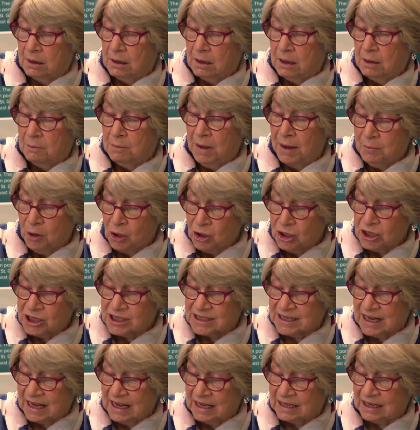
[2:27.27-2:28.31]
My mother
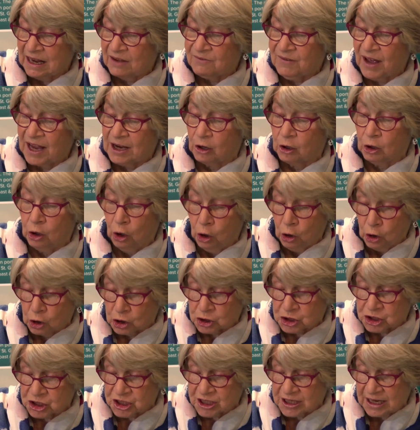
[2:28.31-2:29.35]
said if I got
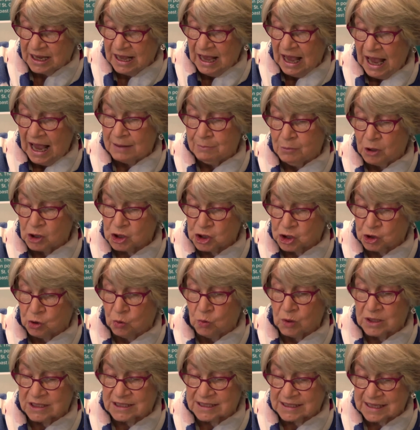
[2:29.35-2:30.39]
lost, I must go
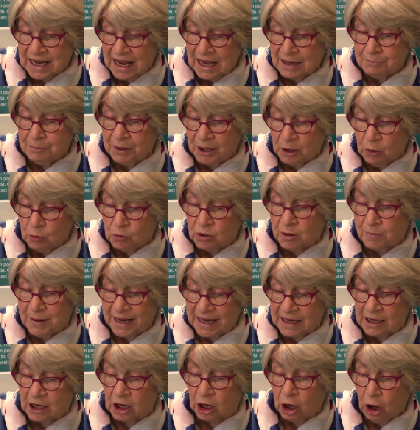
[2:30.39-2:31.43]
and stand below the
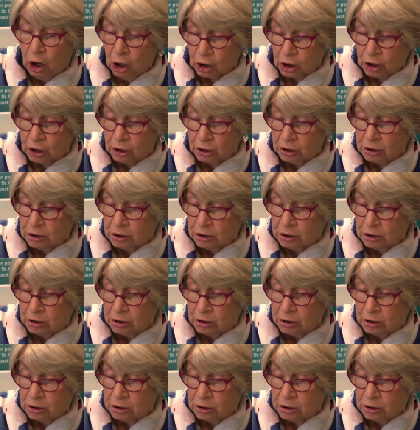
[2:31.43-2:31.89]
big clock.